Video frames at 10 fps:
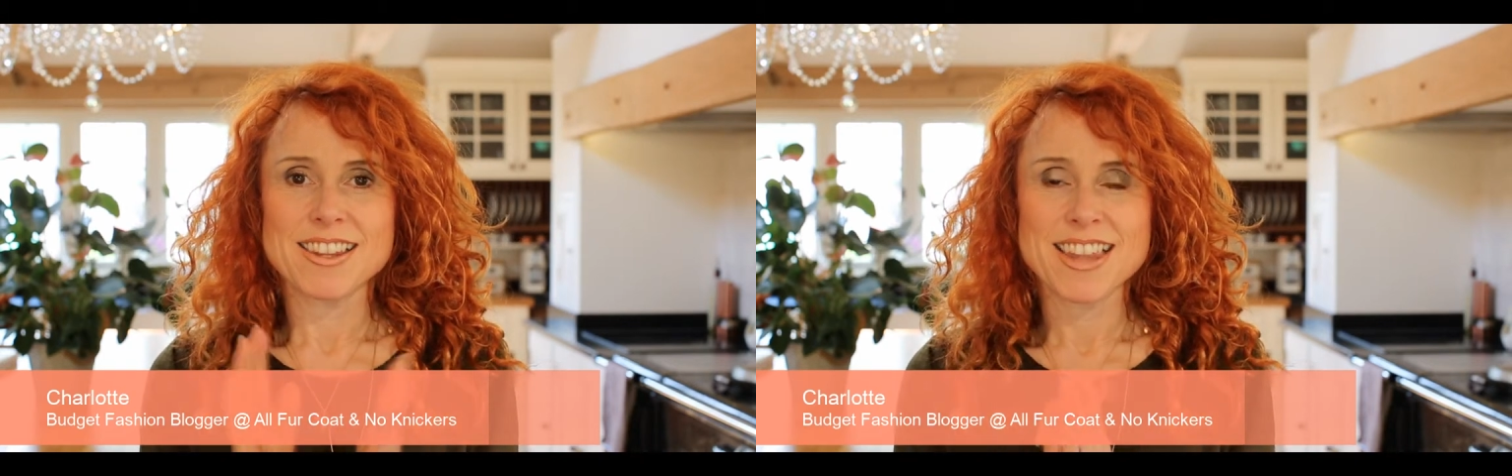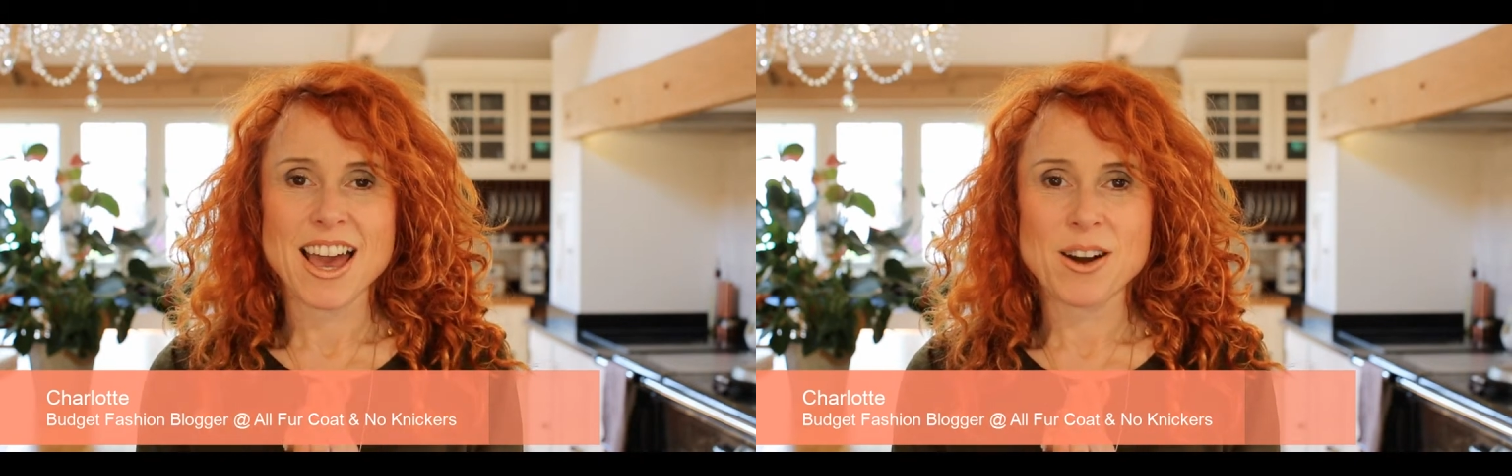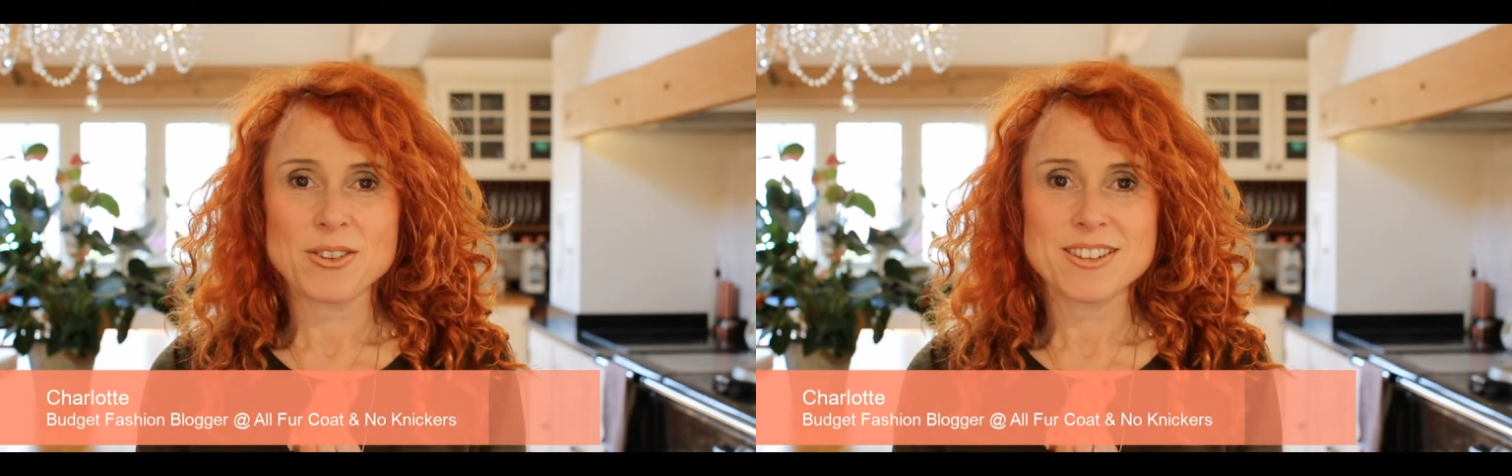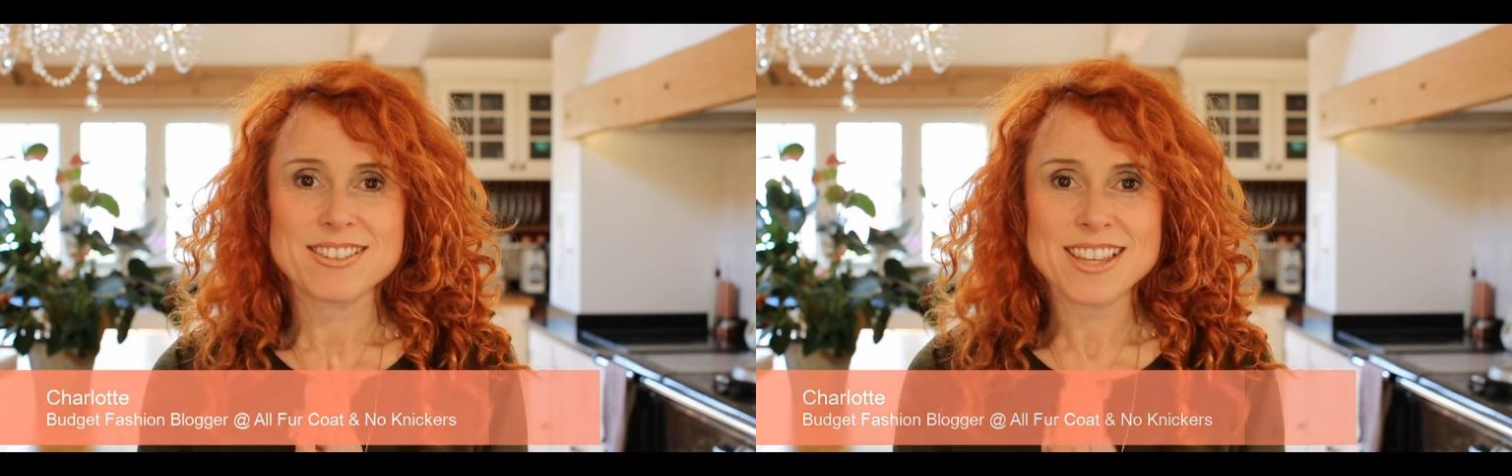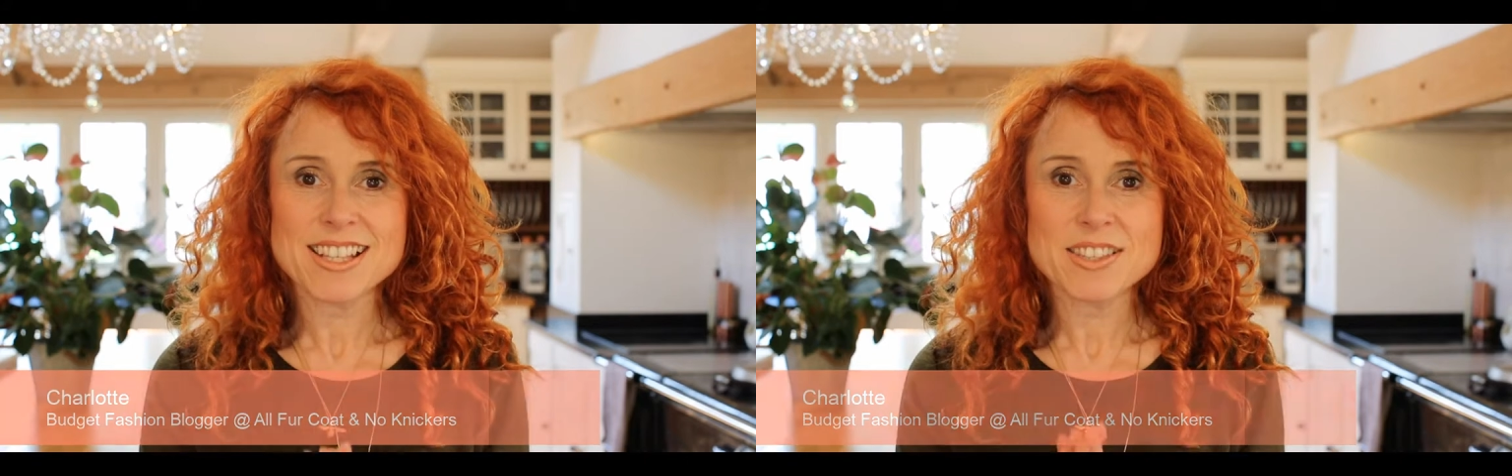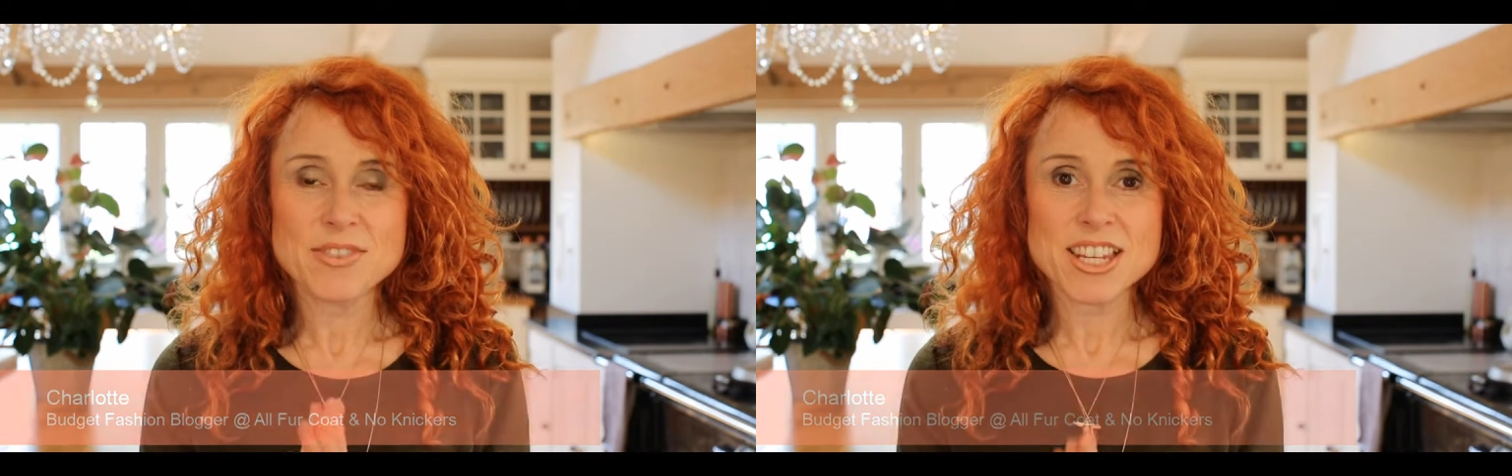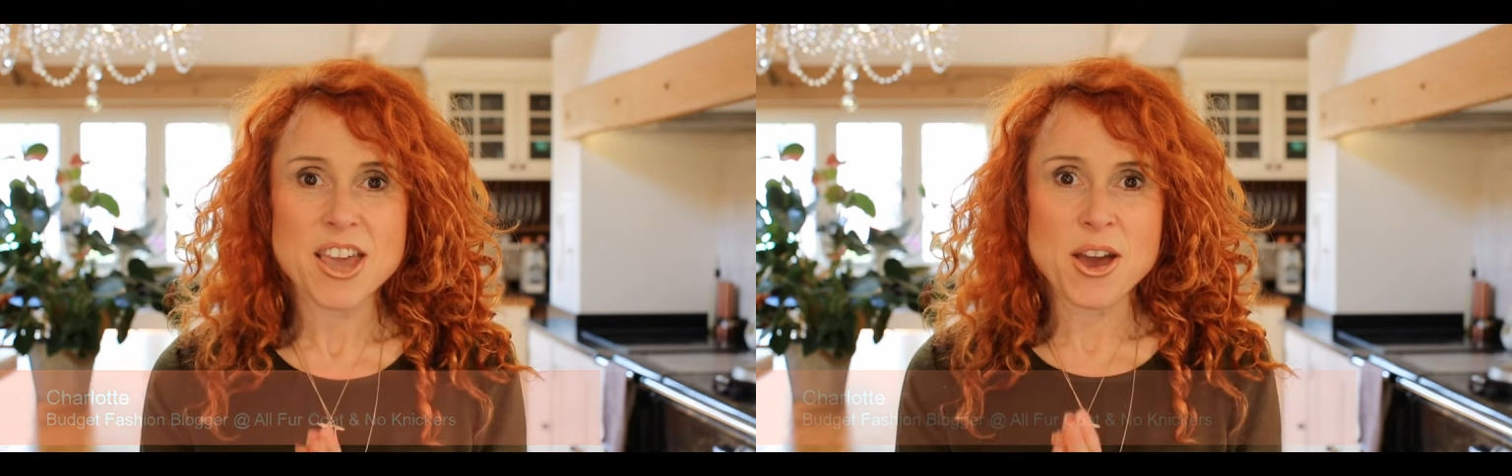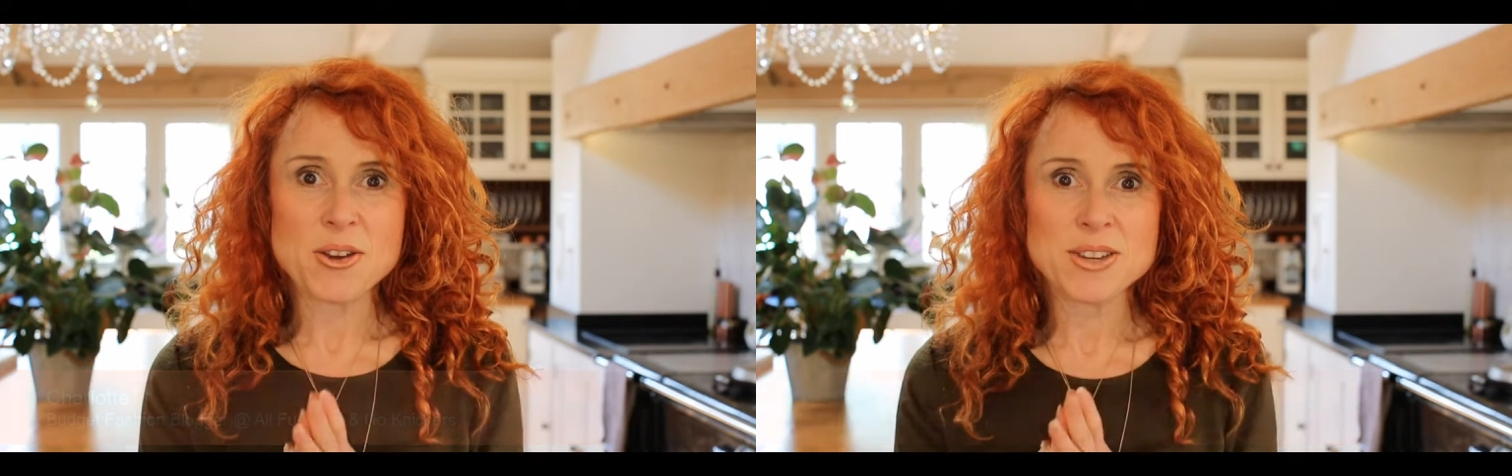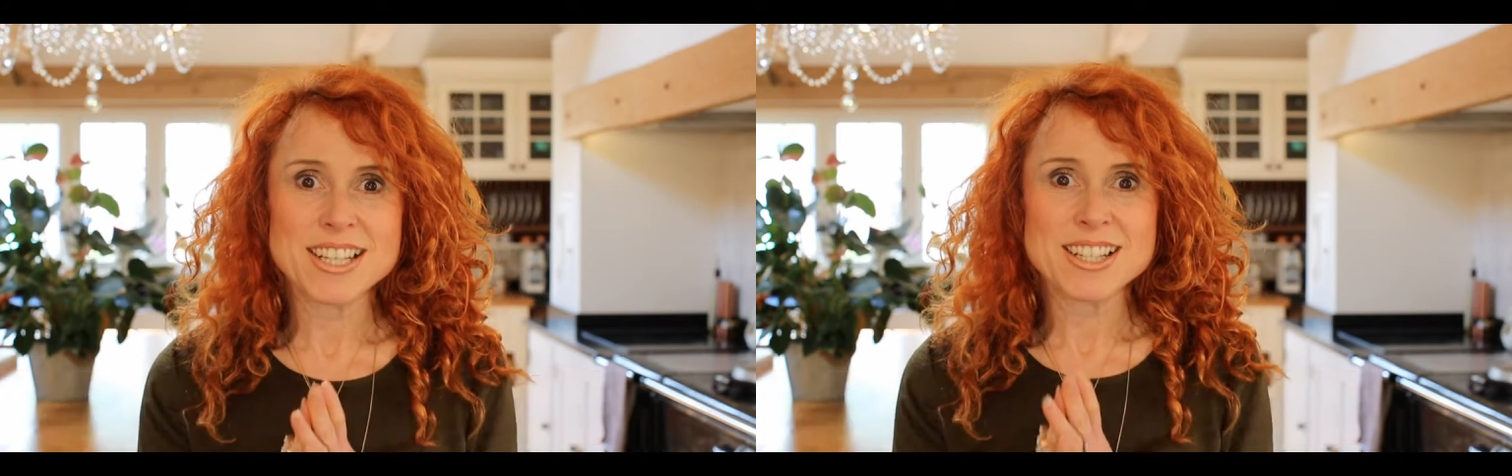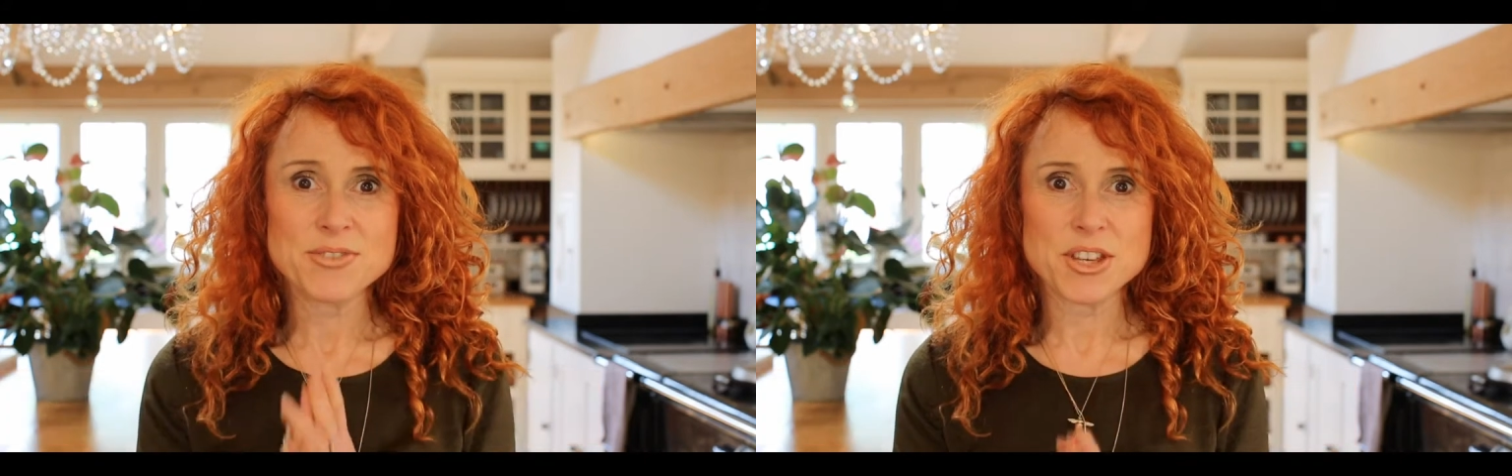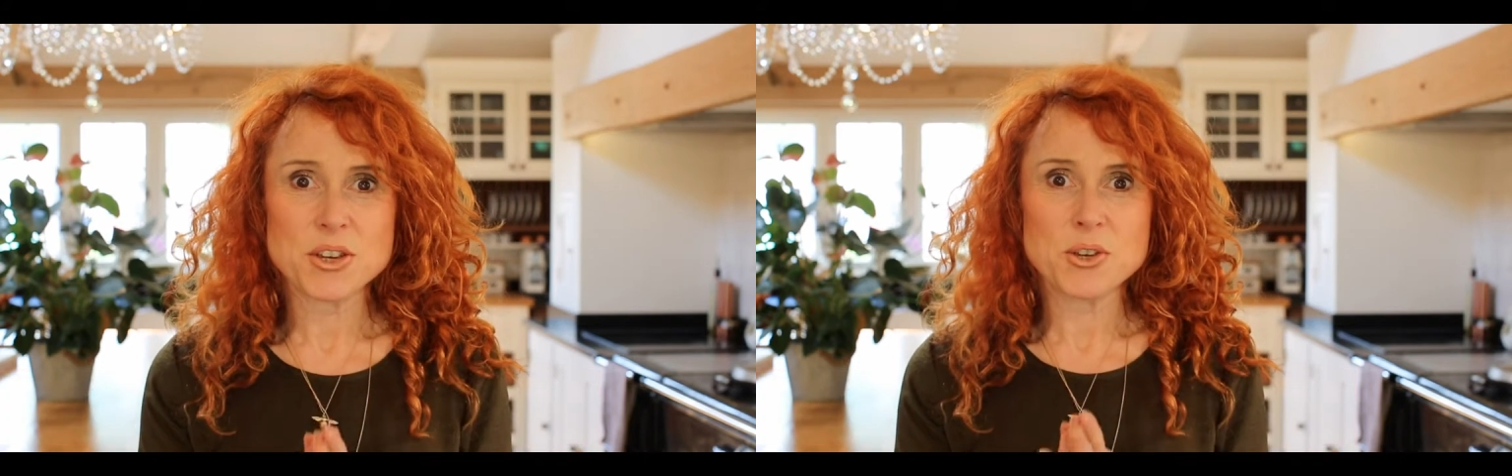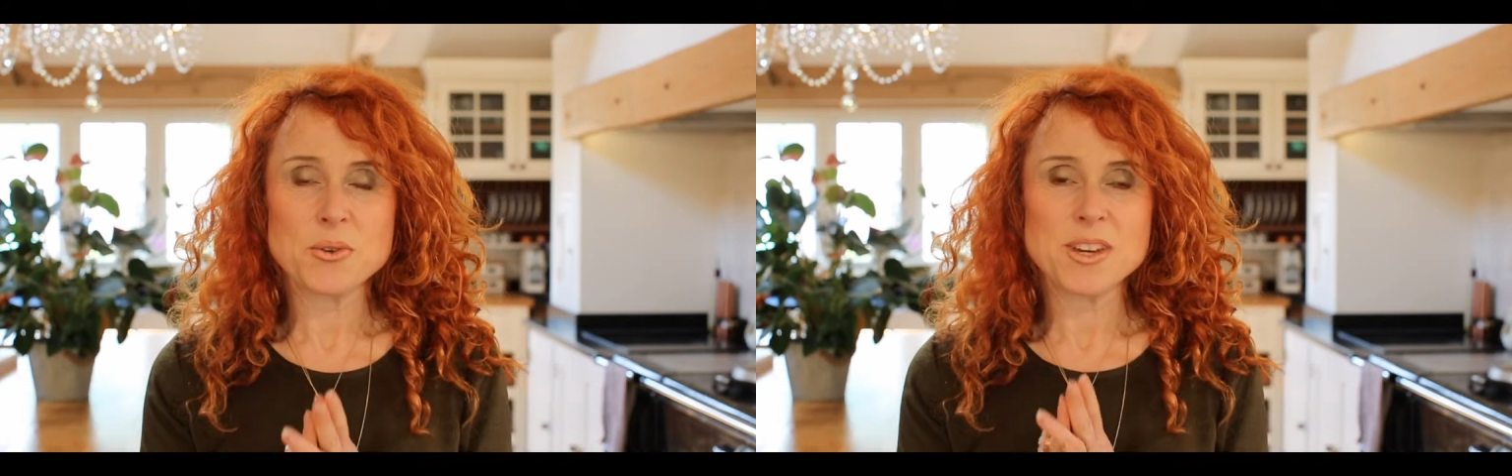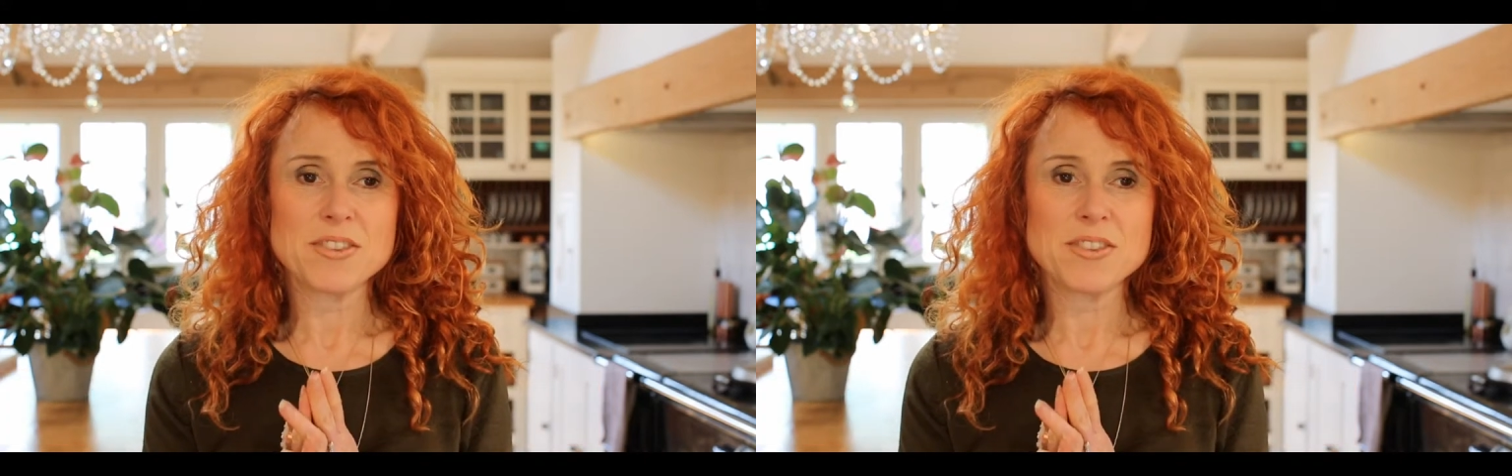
Now, this video is for you